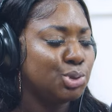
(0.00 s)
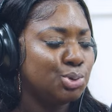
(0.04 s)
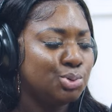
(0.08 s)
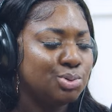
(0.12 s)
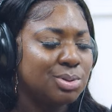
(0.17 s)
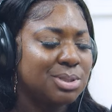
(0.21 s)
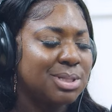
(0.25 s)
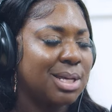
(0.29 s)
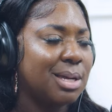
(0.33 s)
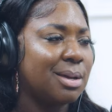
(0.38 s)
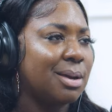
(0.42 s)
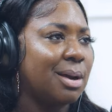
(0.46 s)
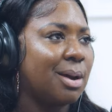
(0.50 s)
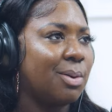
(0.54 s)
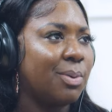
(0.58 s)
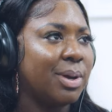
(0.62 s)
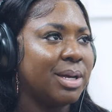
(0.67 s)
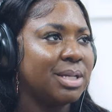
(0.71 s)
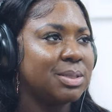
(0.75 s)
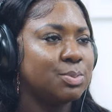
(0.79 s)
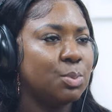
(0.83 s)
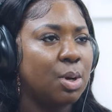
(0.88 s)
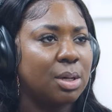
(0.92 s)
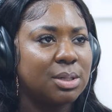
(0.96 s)
Juice. They
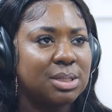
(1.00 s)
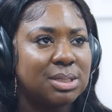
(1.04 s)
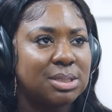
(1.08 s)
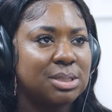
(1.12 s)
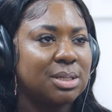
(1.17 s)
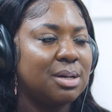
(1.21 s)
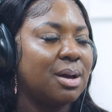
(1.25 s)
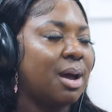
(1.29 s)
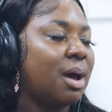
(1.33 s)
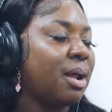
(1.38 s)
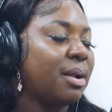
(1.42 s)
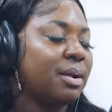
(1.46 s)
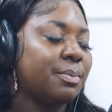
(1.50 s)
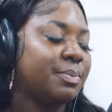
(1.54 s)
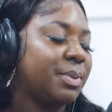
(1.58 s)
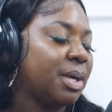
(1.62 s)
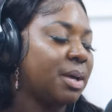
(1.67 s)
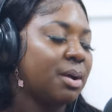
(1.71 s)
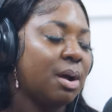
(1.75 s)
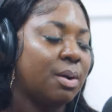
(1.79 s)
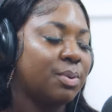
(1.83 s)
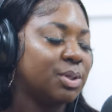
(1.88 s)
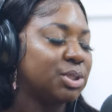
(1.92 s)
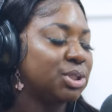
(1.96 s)
always, Marcus Love, all of them,
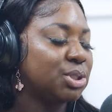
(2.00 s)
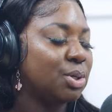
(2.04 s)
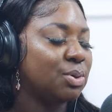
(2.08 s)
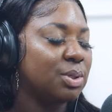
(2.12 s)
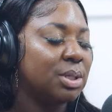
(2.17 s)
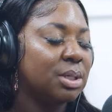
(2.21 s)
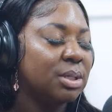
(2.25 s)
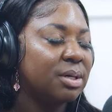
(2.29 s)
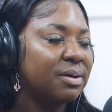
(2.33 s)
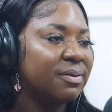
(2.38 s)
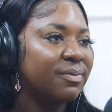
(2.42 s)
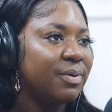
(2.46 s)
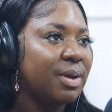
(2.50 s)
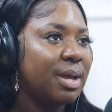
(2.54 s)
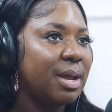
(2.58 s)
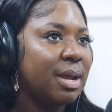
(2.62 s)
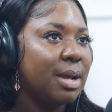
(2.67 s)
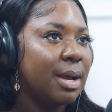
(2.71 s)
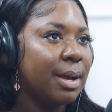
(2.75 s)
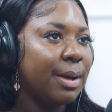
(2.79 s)
they always show love